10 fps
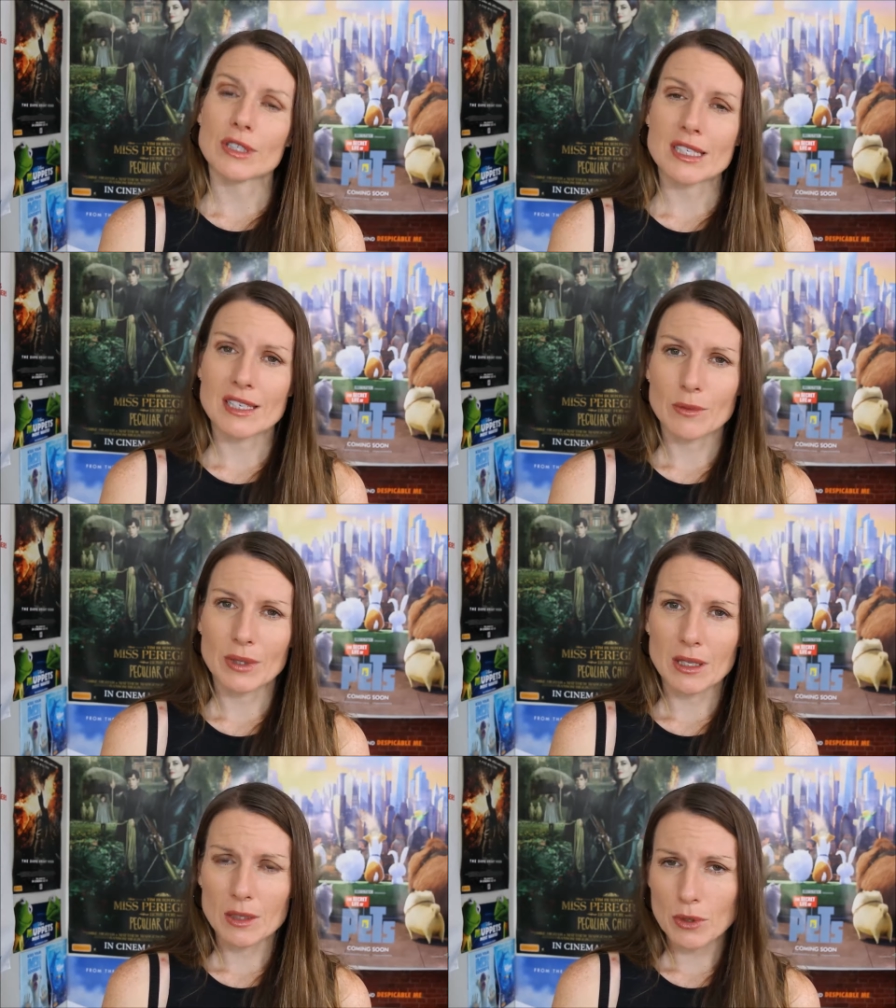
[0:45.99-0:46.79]
You see
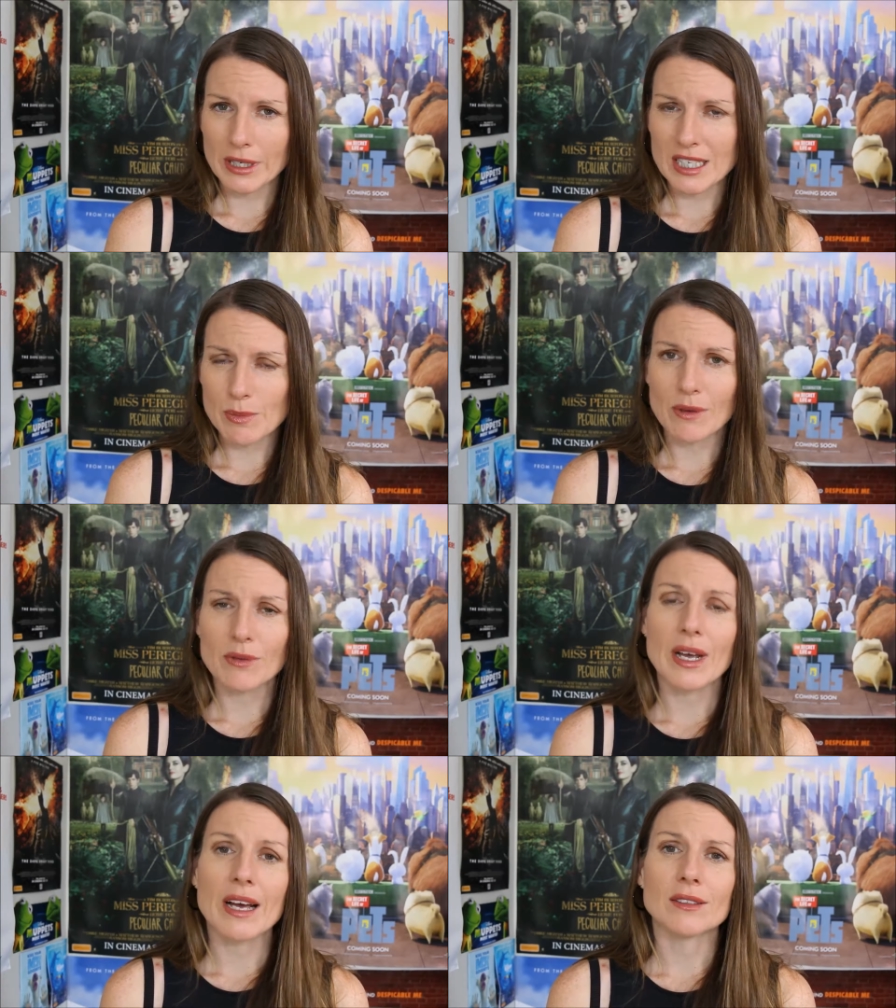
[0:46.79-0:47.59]
when the body has been
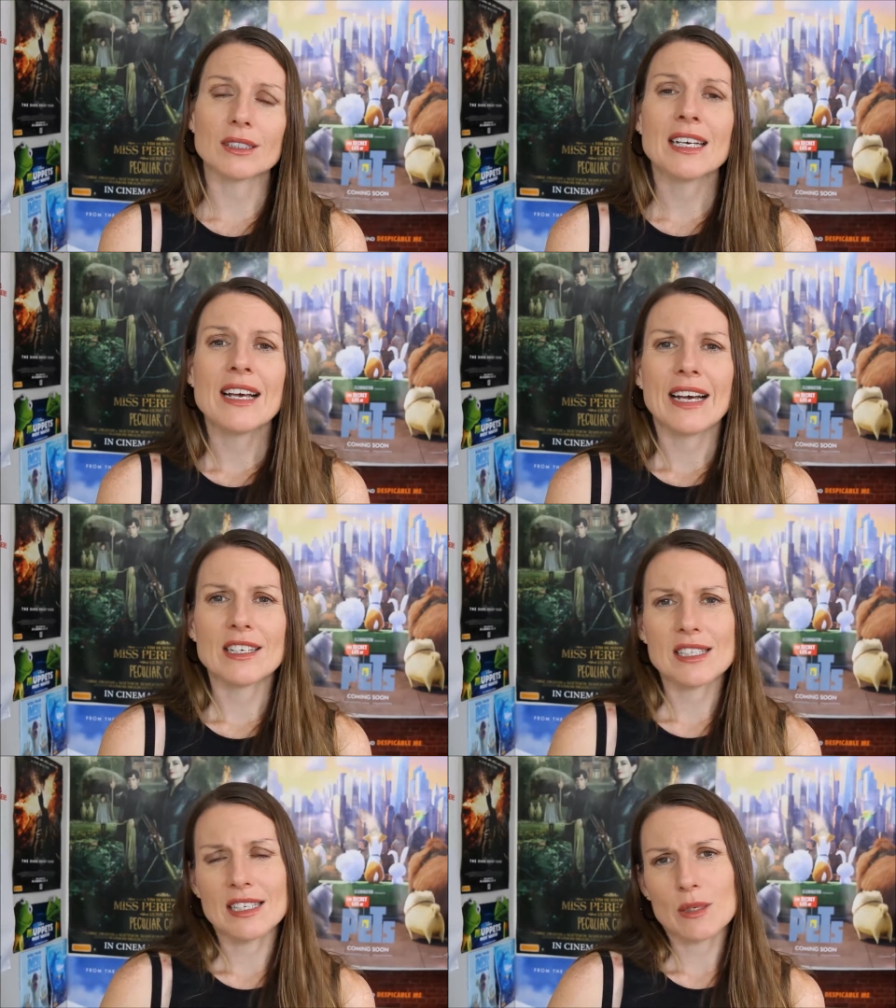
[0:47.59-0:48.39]
found, and
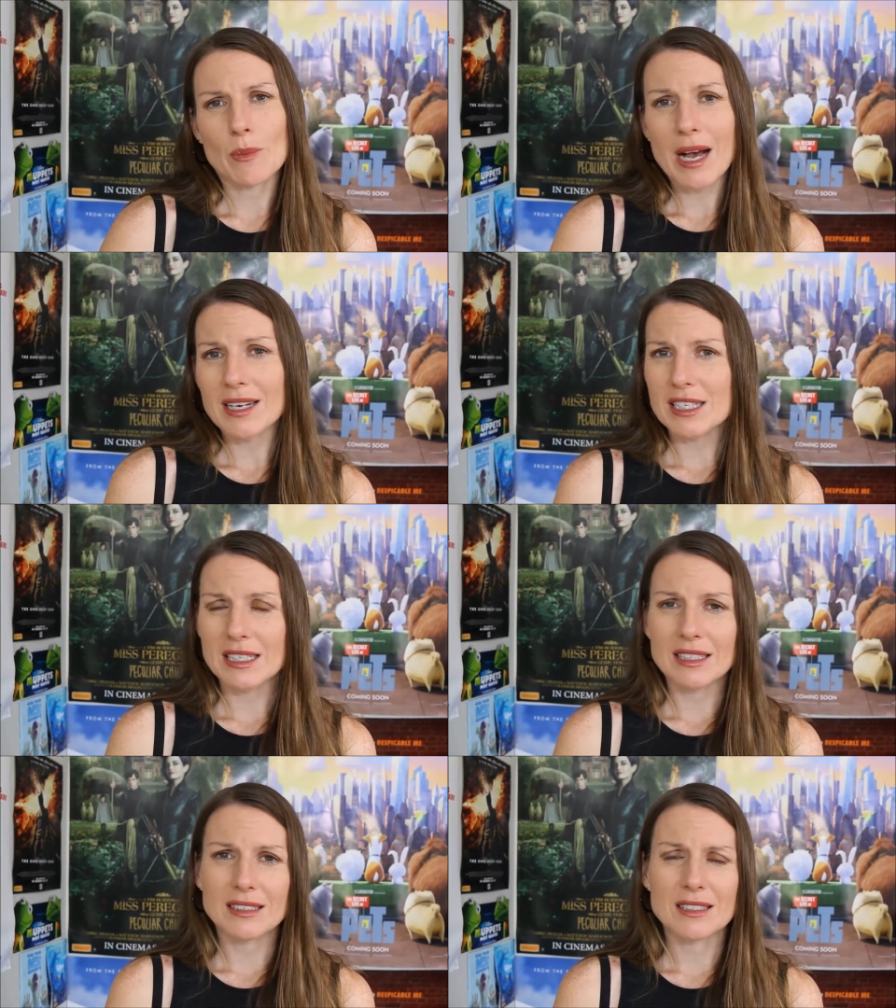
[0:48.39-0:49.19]
you see some
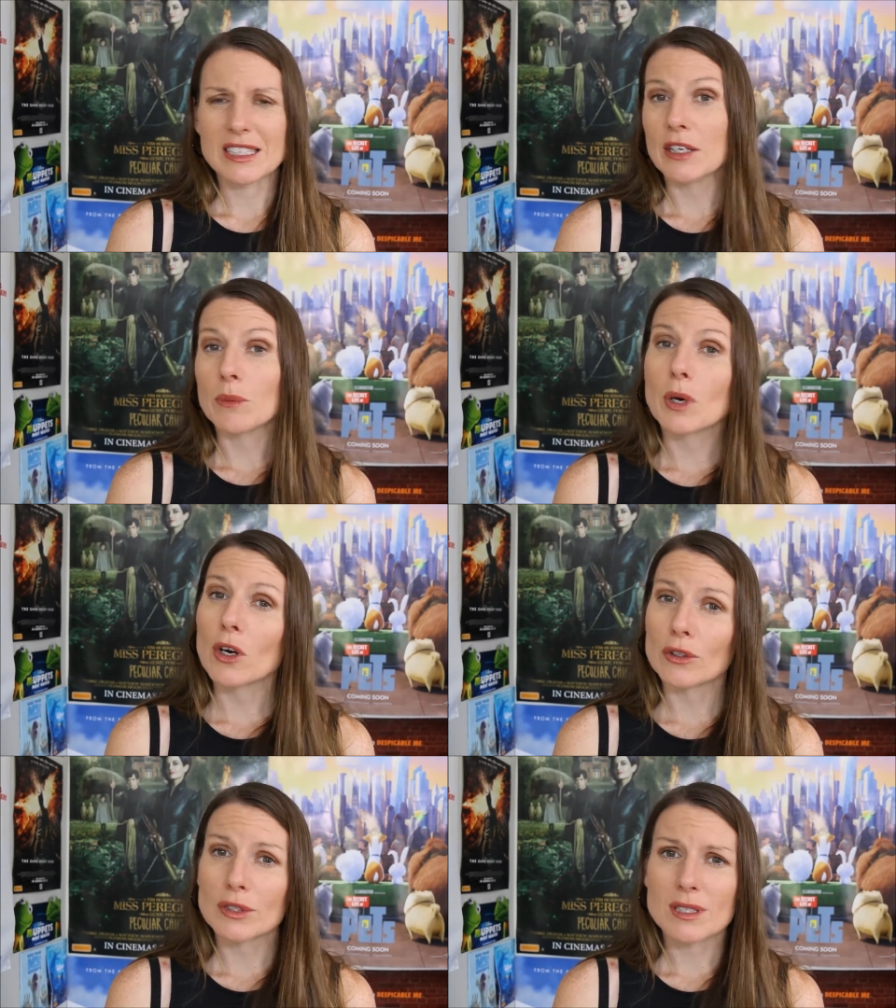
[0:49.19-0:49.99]
partially
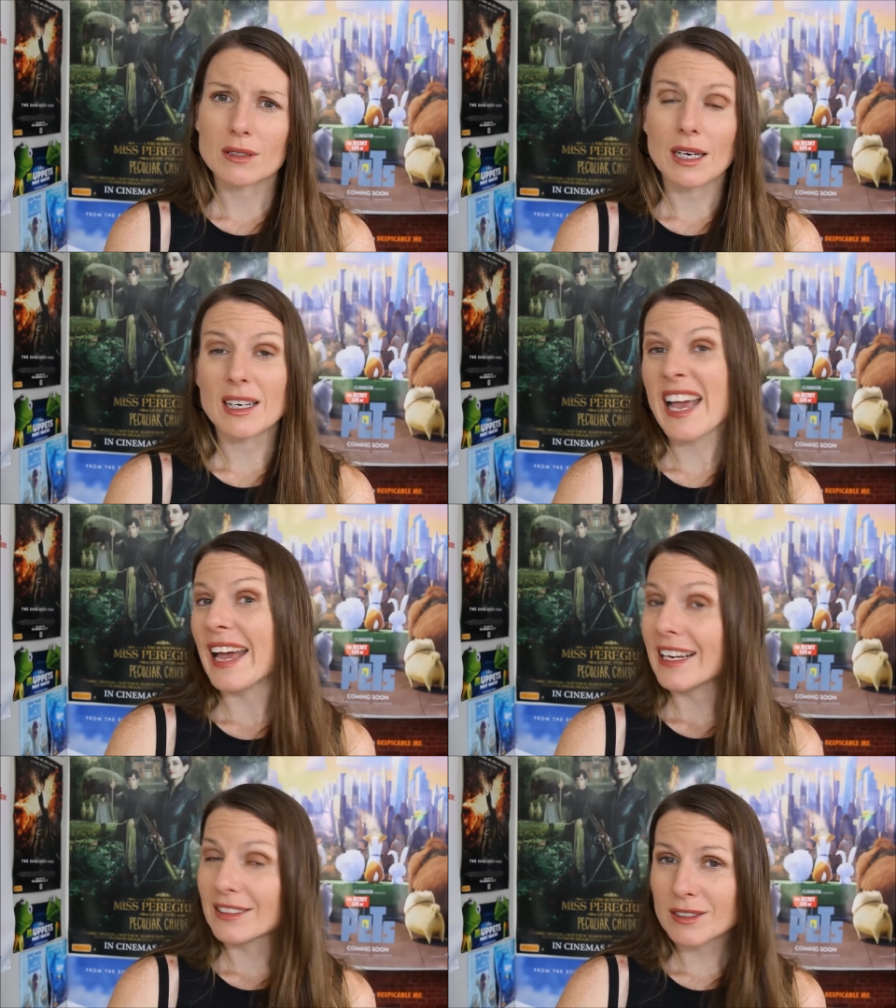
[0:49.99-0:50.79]
decomposed
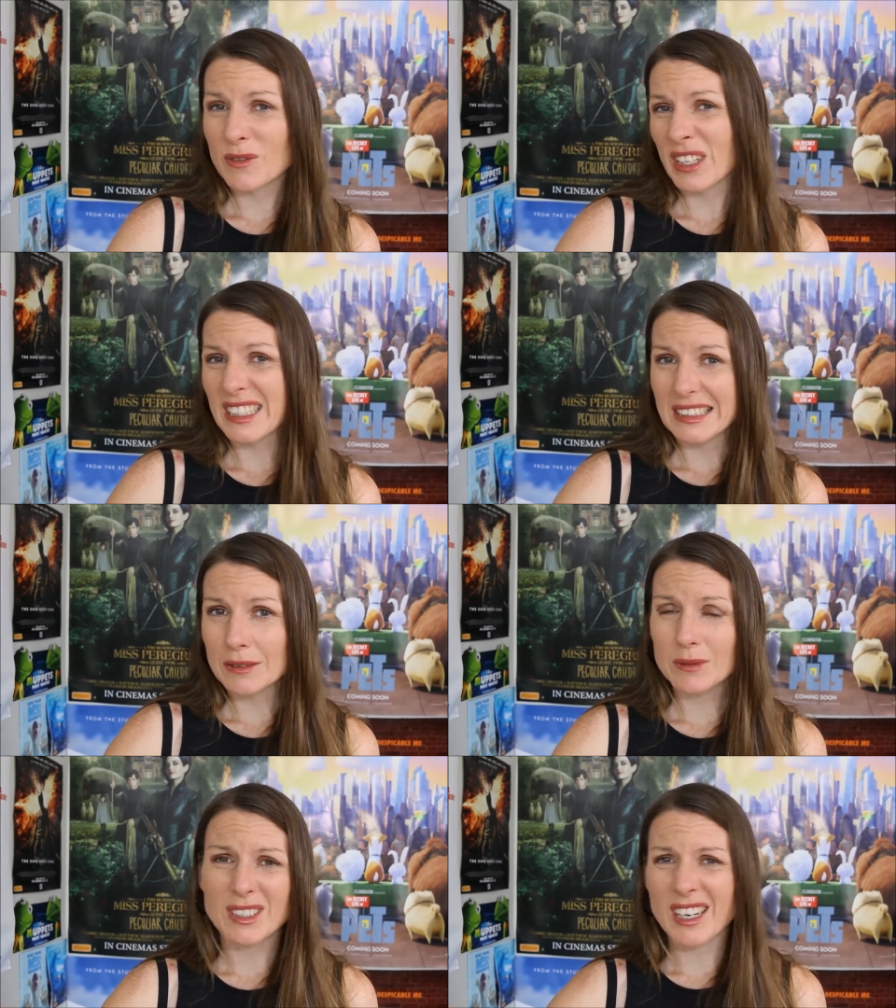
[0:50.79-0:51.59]
hand, finger
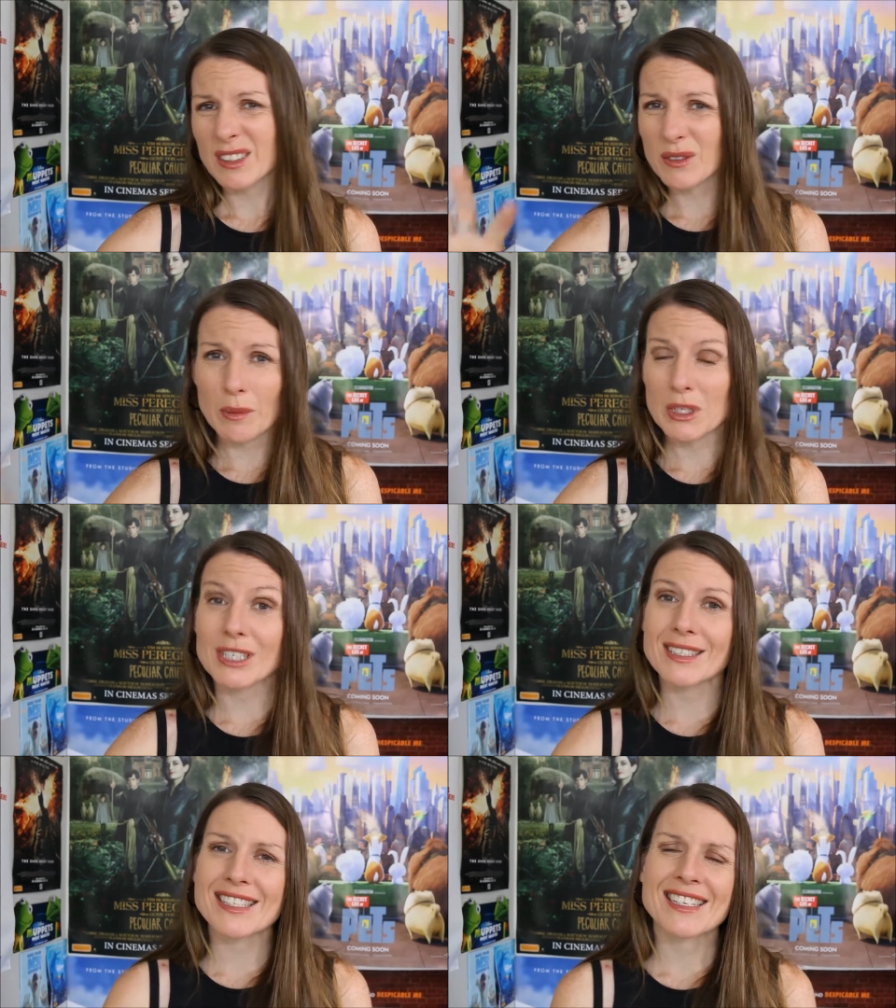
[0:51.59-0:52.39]
kind of
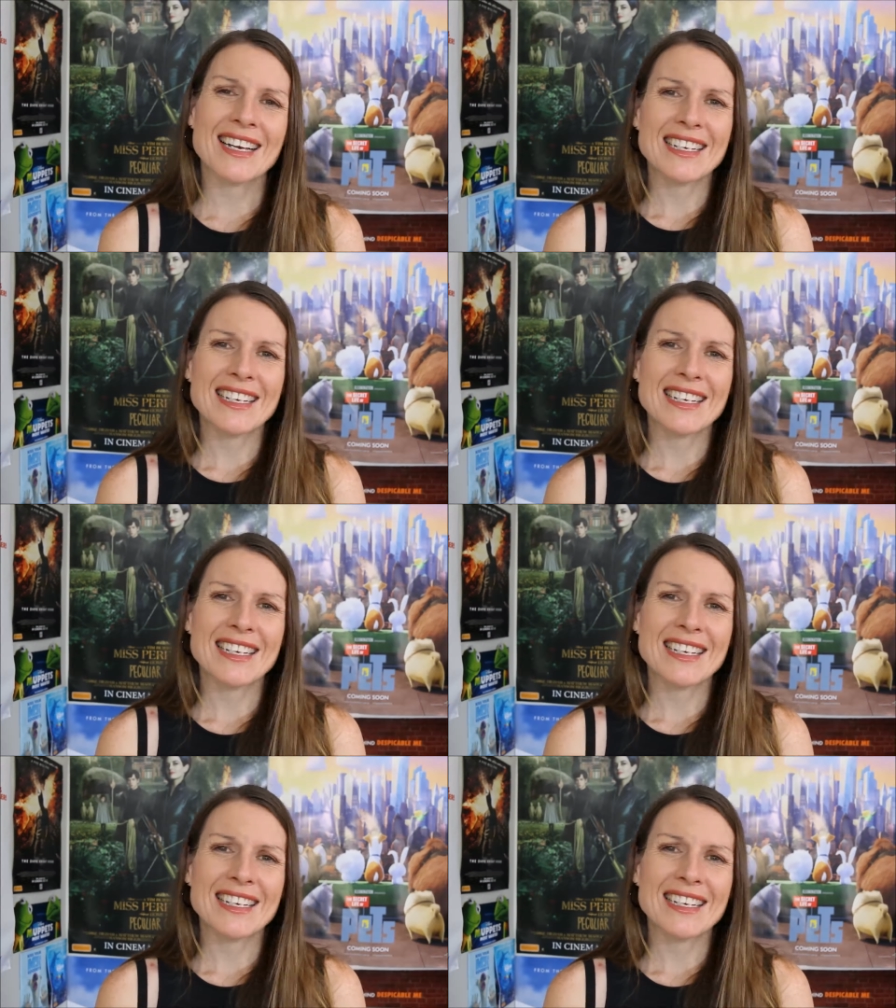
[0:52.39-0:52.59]
images